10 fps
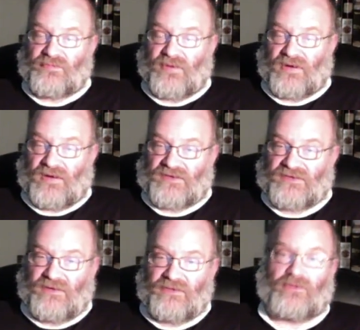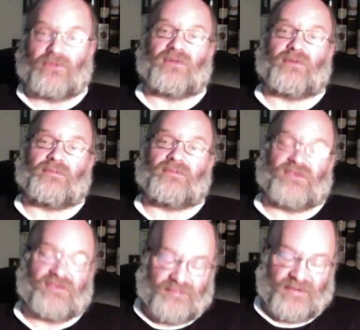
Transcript: but I still do them just